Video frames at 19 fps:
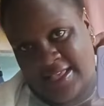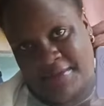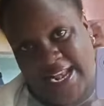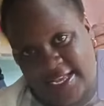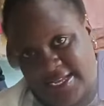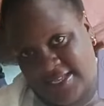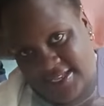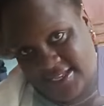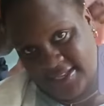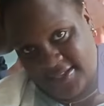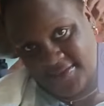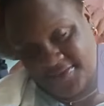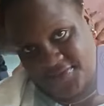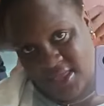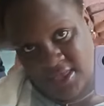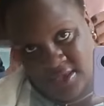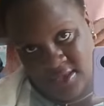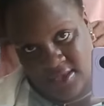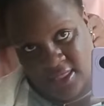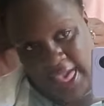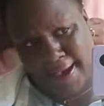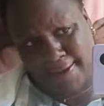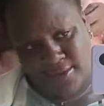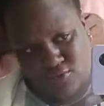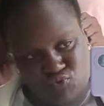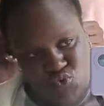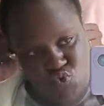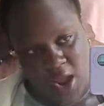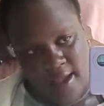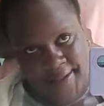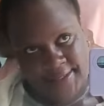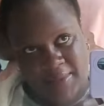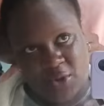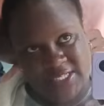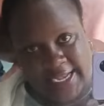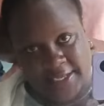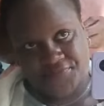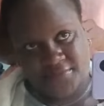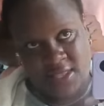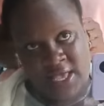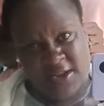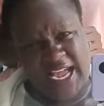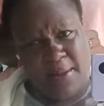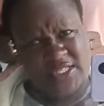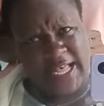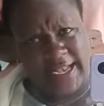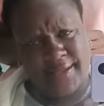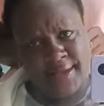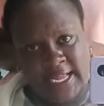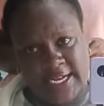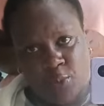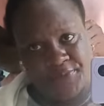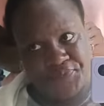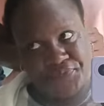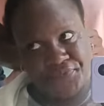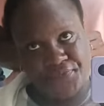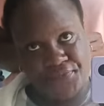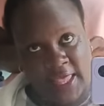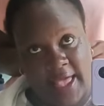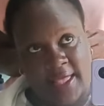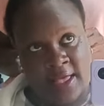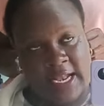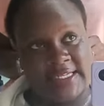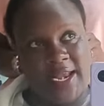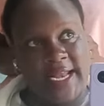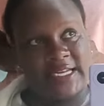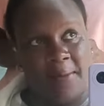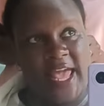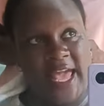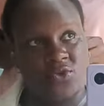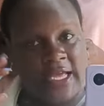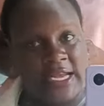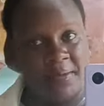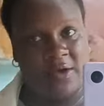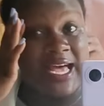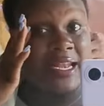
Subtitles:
my salonist was down into action. And by the way, if you live in